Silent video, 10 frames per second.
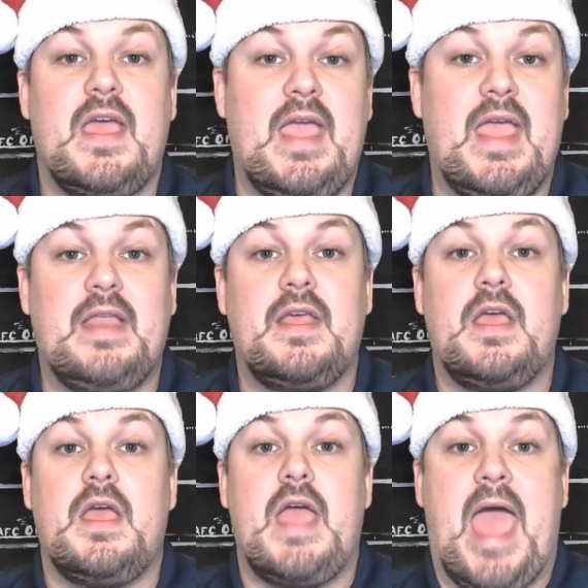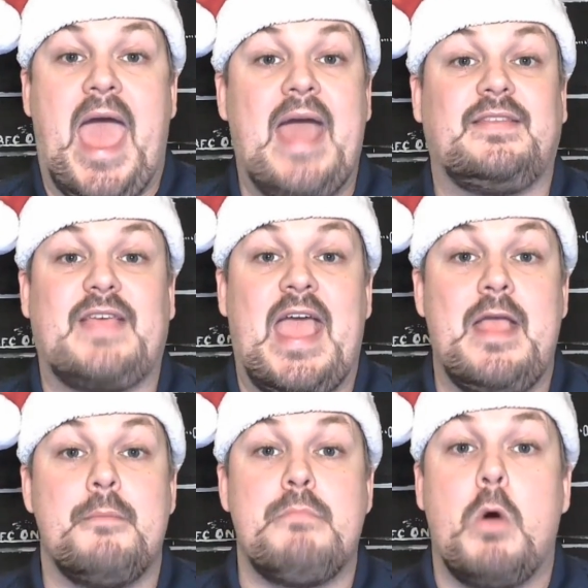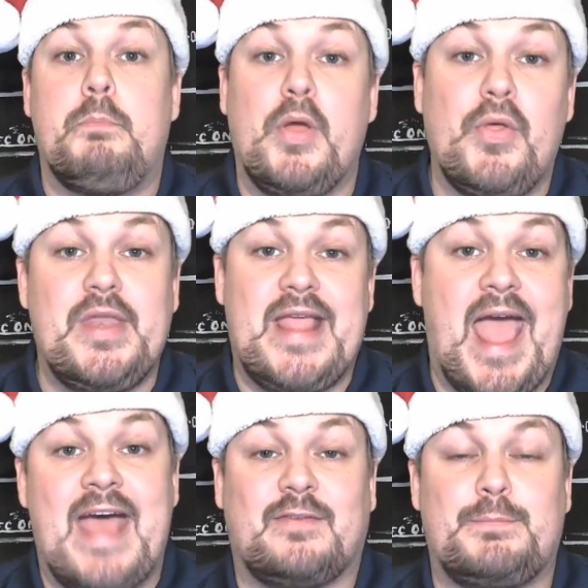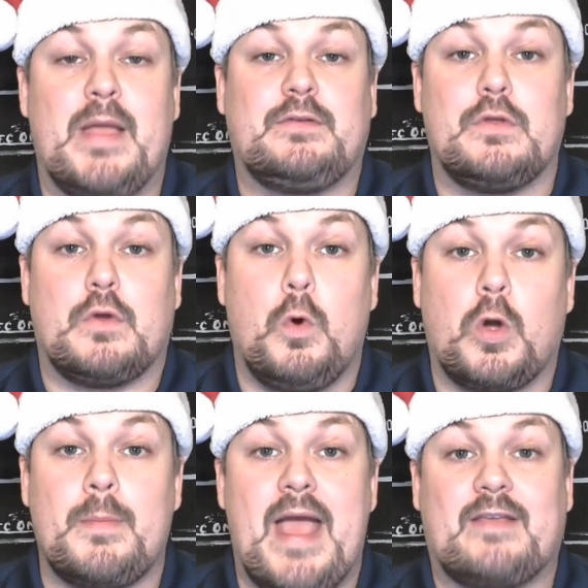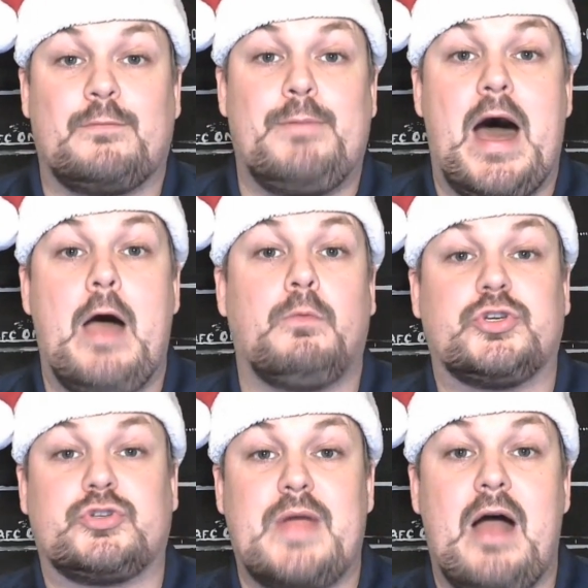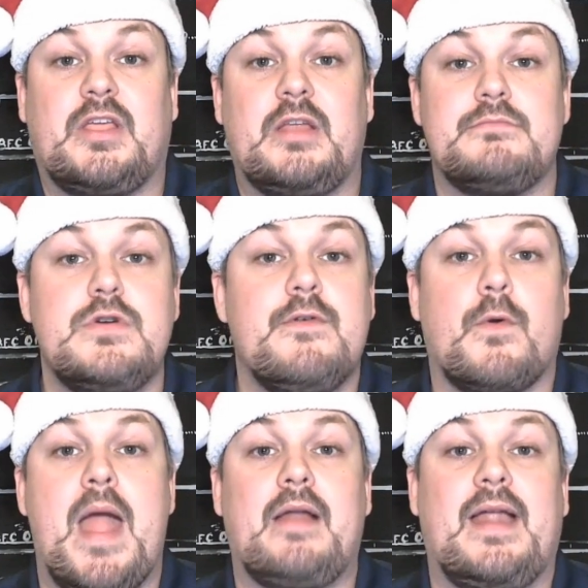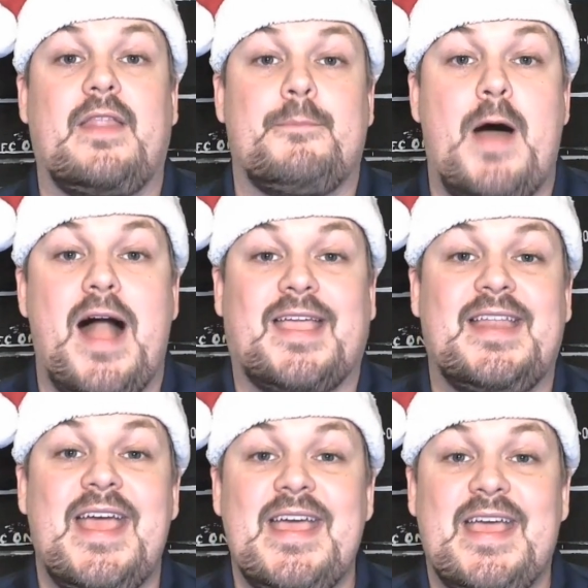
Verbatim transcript: It adds a mobility aspect to the quarterback spot where Stroud can move around out of the pocket,